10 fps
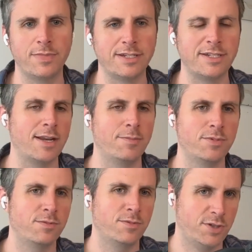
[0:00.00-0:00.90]
is set up
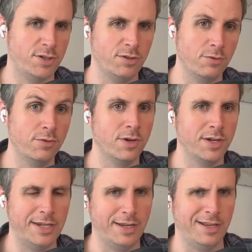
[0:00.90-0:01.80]
to,
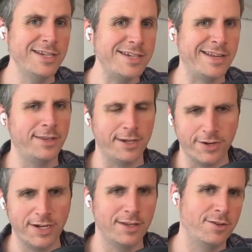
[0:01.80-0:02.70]
at least in
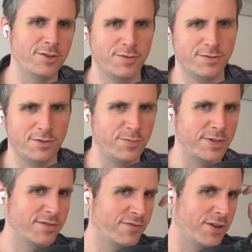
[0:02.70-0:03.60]
theory, and there's been
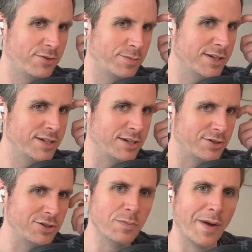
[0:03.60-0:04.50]
some vulnerabilities here
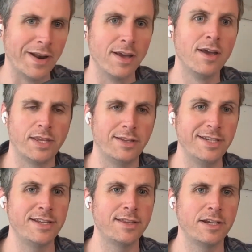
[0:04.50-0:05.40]
too, but at
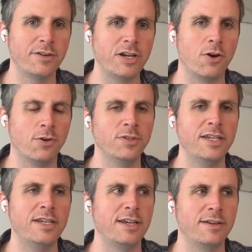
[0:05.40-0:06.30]
least in theory, only
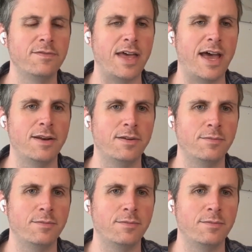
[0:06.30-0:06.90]
give that